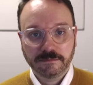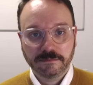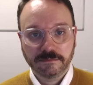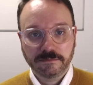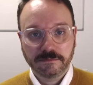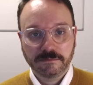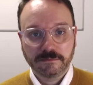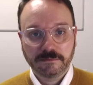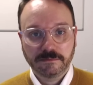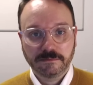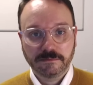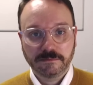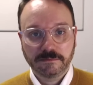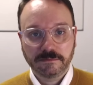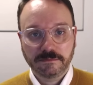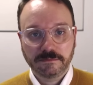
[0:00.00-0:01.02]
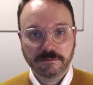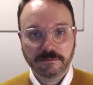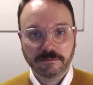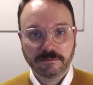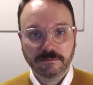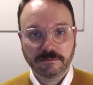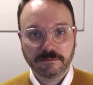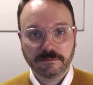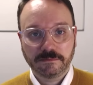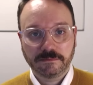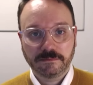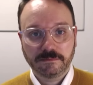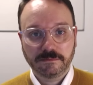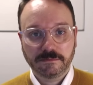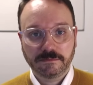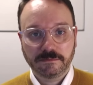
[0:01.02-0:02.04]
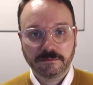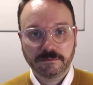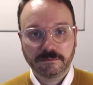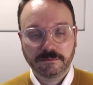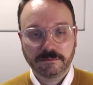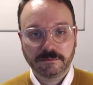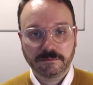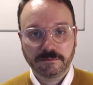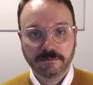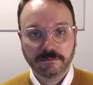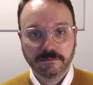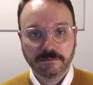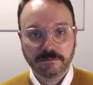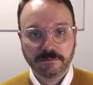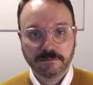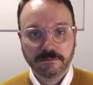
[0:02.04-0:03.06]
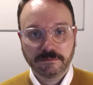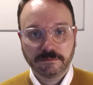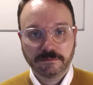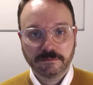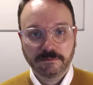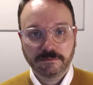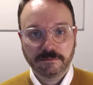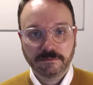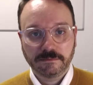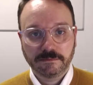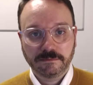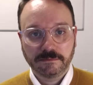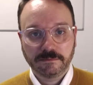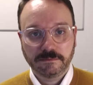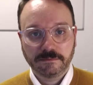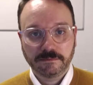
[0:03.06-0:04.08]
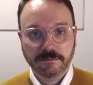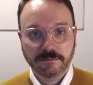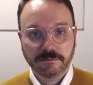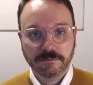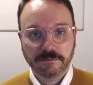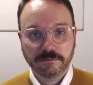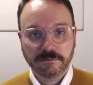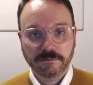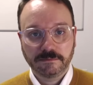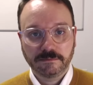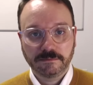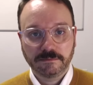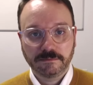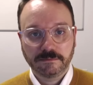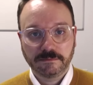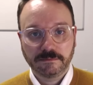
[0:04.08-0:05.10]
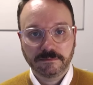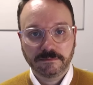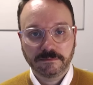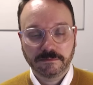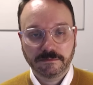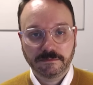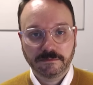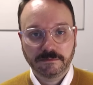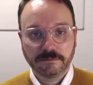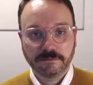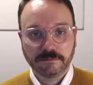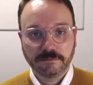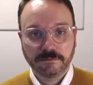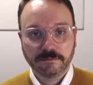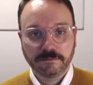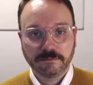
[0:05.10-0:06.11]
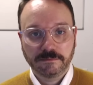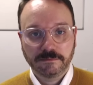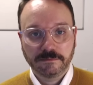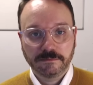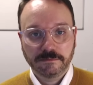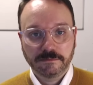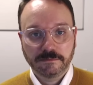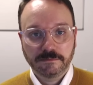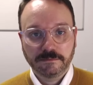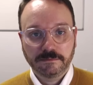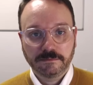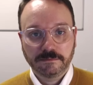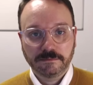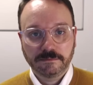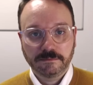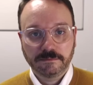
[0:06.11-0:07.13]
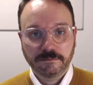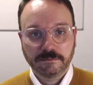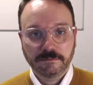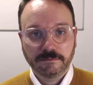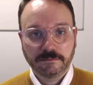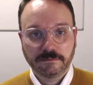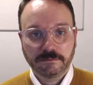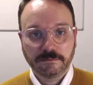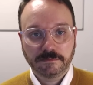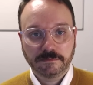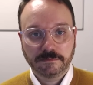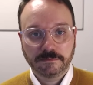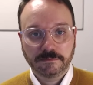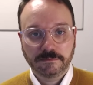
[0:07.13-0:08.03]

(silent)